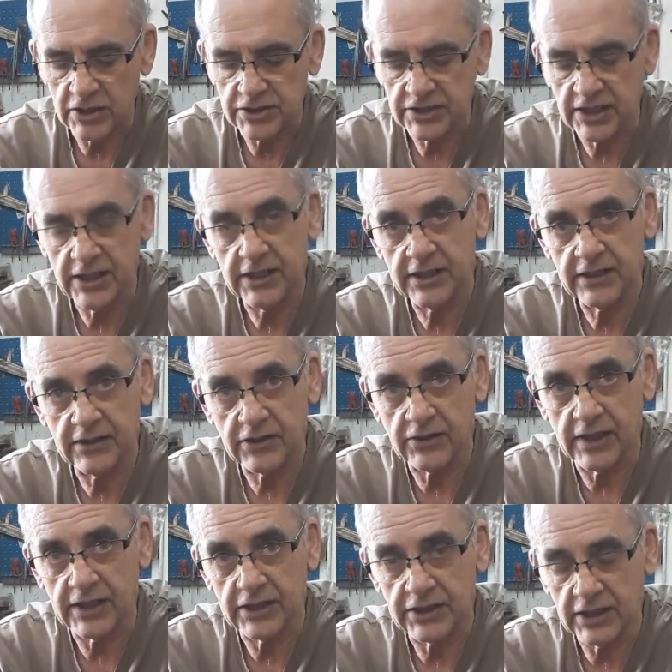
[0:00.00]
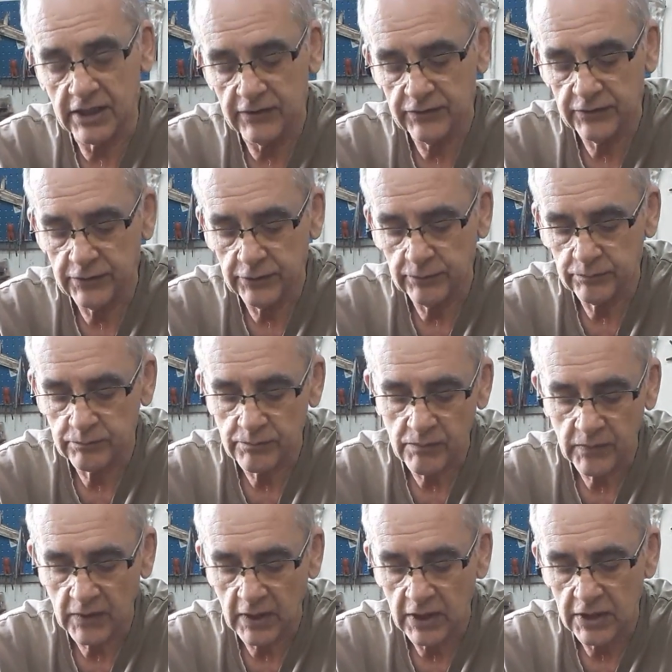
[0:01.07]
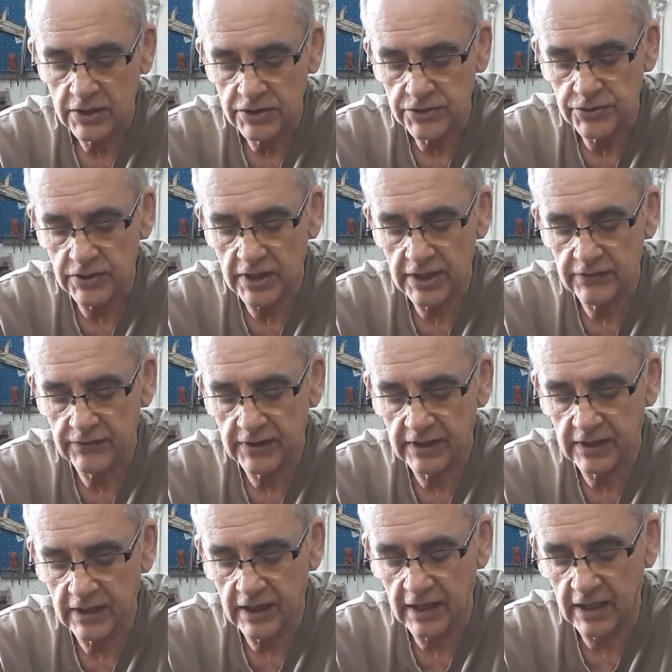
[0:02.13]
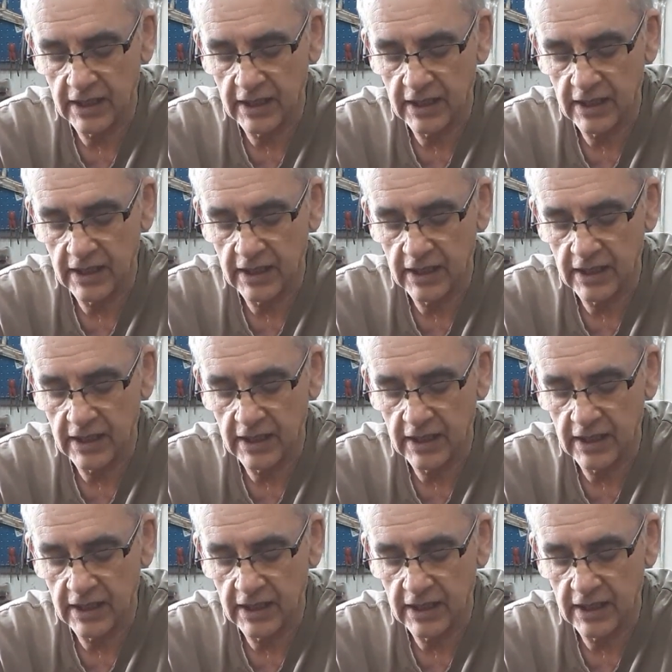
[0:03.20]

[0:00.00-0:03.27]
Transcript: turning the crankshaft, driving